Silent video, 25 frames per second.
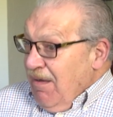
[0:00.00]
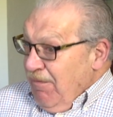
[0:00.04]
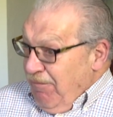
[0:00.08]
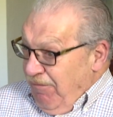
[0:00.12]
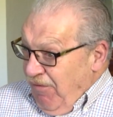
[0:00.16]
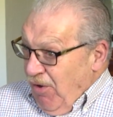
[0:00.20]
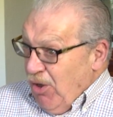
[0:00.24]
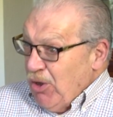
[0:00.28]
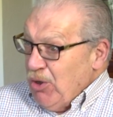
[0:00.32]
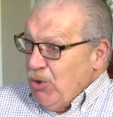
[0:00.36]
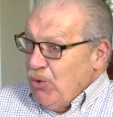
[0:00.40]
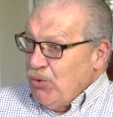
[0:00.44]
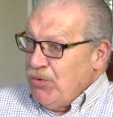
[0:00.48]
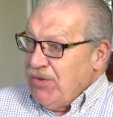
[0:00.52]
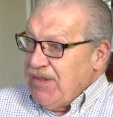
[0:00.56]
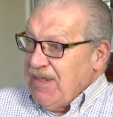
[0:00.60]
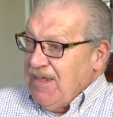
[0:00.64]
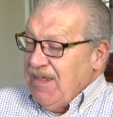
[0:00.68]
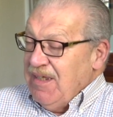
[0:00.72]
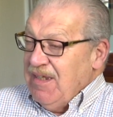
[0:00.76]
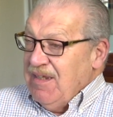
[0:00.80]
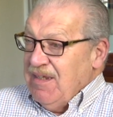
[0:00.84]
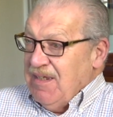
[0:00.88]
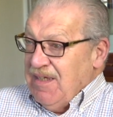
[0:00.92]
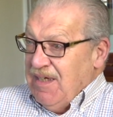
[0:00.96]
follow
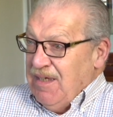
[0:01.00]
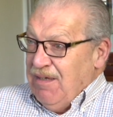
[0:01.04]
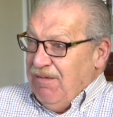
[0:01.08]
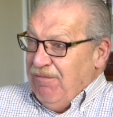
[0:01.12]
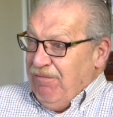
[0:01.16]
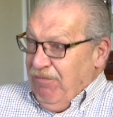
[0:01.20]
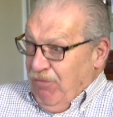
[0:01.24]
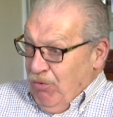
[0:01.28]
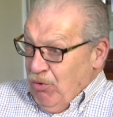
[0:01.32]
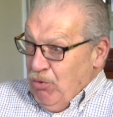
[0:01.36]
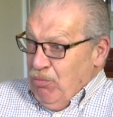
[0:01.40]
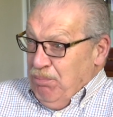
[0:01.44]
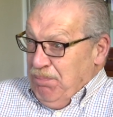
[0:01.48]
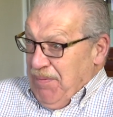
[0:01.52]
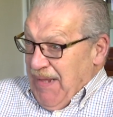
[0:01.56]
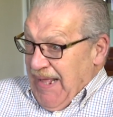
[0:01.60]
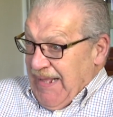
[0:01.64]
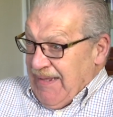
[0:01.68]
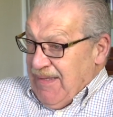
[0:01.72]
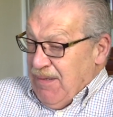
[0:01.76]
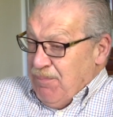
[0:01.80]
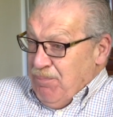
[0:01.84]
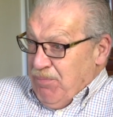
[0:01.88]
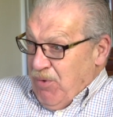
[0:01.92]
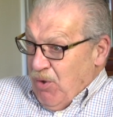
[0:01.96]
the full
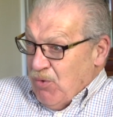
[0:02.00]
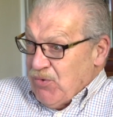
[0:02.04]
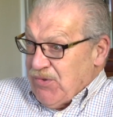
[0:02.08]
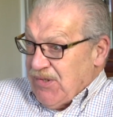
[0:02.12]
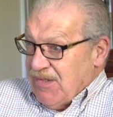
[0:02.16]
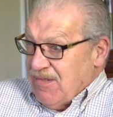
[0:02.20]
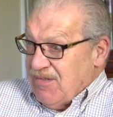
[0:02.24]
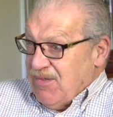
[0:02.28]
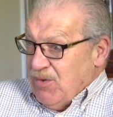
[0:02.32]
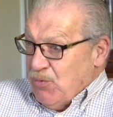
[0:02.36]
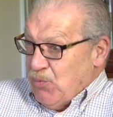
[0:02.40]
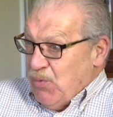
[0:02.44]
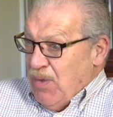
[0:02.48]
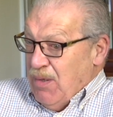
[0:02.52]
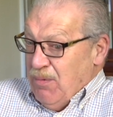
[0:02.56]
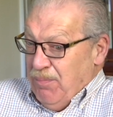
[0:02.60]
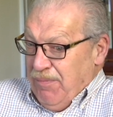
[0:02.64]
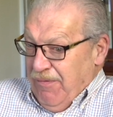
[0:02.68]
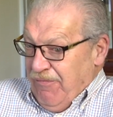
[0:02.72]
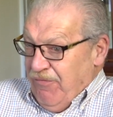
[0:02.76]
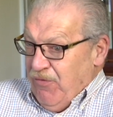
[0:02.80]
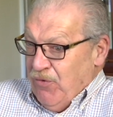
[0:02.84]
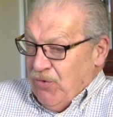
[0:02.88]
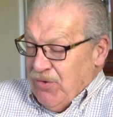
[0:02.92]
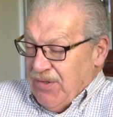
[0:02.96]
planning process as well
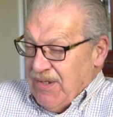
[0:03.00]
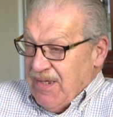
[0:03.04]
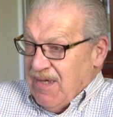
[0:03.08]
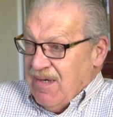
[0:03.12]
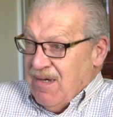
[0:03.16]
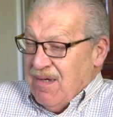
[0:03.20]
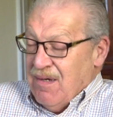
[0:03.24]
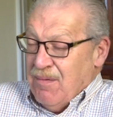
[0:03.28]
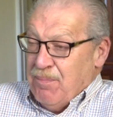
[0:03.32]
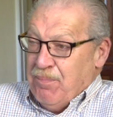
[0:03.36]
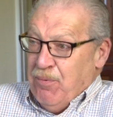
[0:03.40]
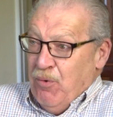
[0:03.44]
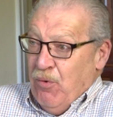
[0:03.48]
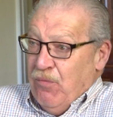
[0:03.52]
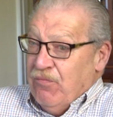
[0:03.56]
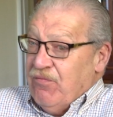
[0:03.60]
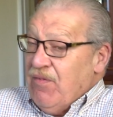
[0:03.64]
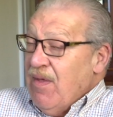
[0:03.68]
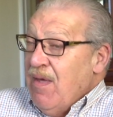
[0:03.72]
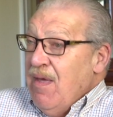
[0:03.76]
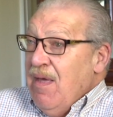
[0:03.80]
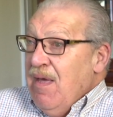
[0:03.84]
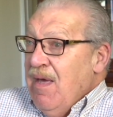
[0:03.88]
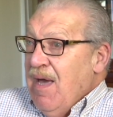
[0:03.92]
before they are approved.